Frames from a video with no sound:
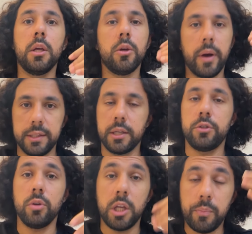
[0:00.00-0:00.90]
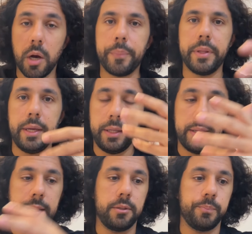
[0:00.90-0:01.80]
you ask it to keep
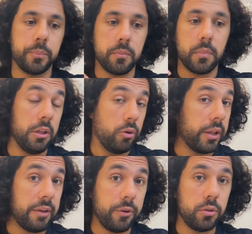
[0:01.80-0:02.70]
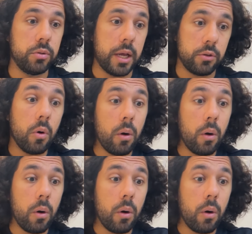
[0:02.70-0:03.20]
updating that. You can definitely do that.